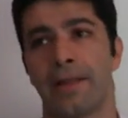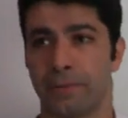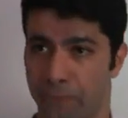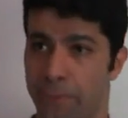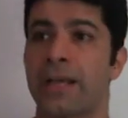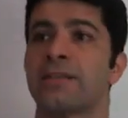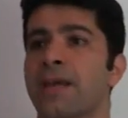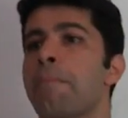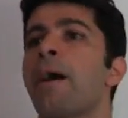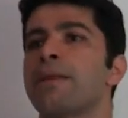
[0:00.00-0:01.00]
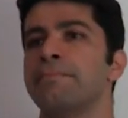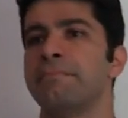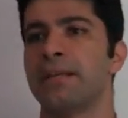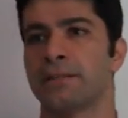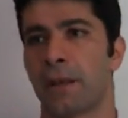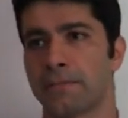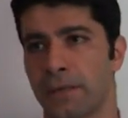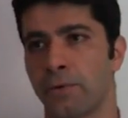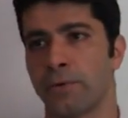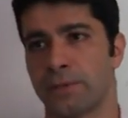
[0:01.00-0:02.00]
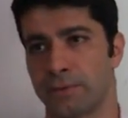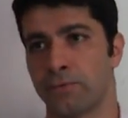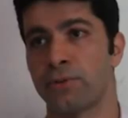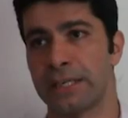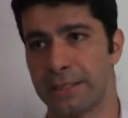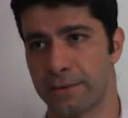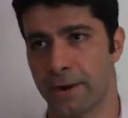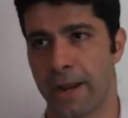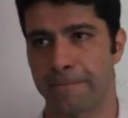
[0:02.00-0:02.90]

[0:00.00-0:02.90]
And because that might mean a subsequent read, right?